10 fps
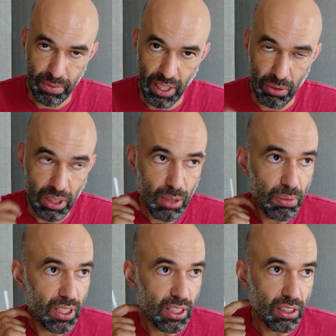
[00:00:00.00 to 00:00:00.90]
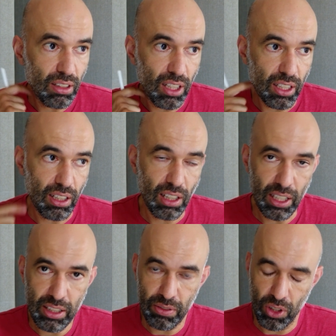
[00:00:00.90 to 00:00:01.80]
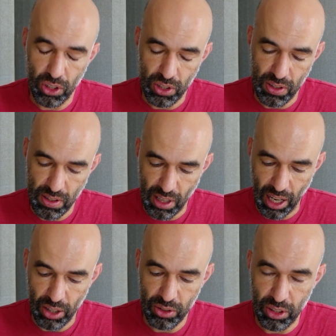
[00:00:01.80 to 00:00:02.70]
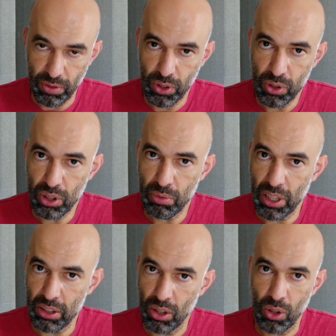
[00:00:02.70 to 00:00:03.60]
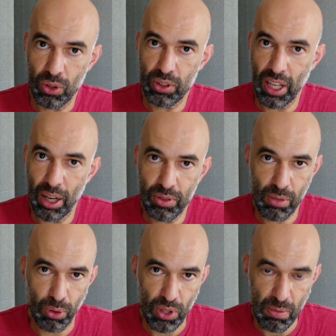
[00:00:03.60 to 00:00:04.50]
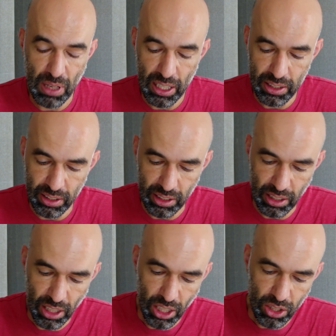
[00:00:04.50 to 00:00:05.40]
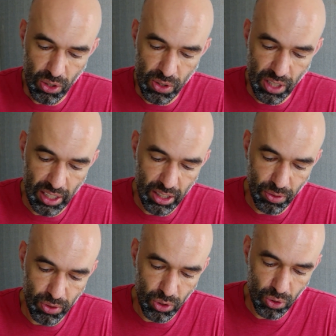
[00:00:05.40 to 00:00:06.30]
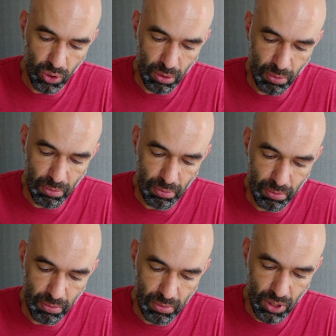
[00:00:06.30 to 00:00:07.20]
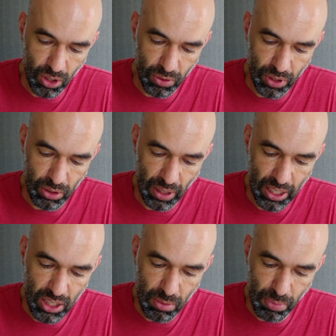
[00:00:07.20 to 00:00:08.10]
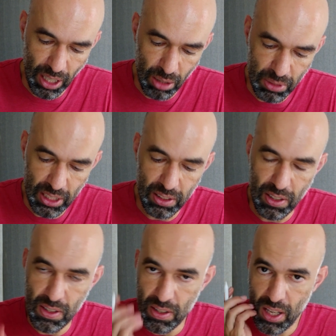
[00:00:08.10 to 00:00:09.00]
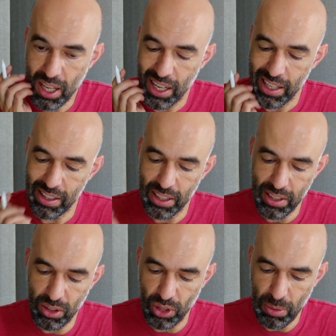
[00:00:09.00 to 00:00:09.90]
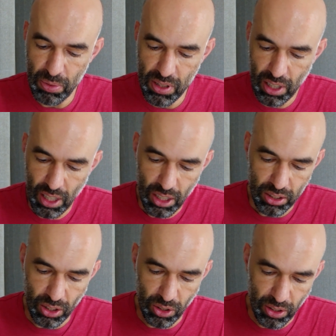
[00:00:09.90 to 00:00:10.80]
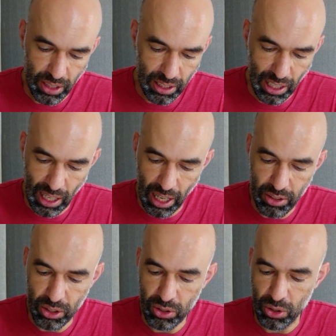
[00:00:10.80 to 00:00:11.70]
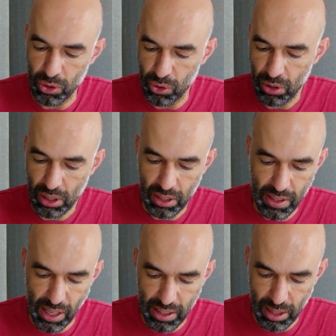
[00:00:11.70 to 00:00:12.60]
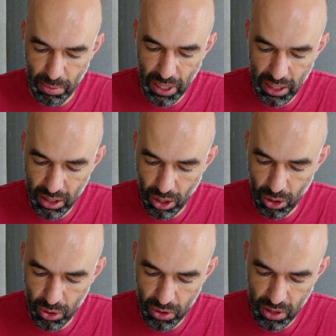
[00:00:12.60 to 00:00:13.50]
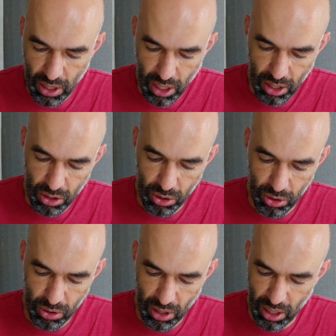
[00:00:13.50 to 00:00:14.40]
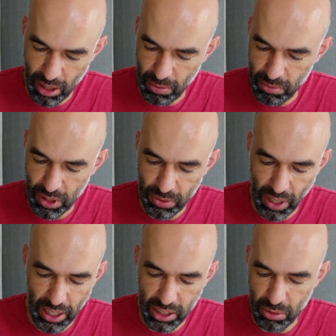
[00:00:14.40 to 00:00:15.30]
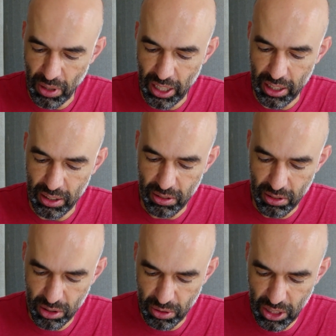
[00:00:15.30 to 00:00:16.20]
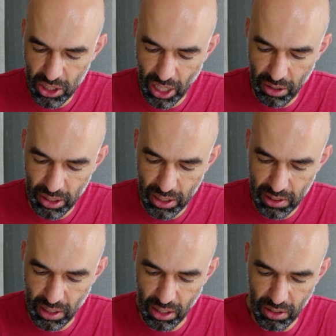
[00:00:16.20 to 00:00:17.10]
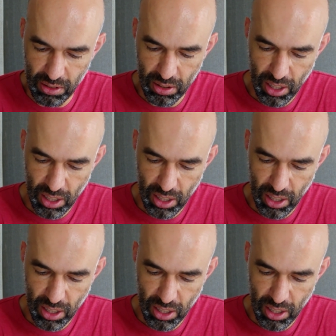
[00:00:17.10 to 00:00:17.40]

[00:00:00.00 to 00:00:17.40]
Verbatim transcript: There will be like later versions out in the future where you also have the possibility to set a few configuration parameters in this script, so that allow you to set the PIN code, to define the way screen sharing is done,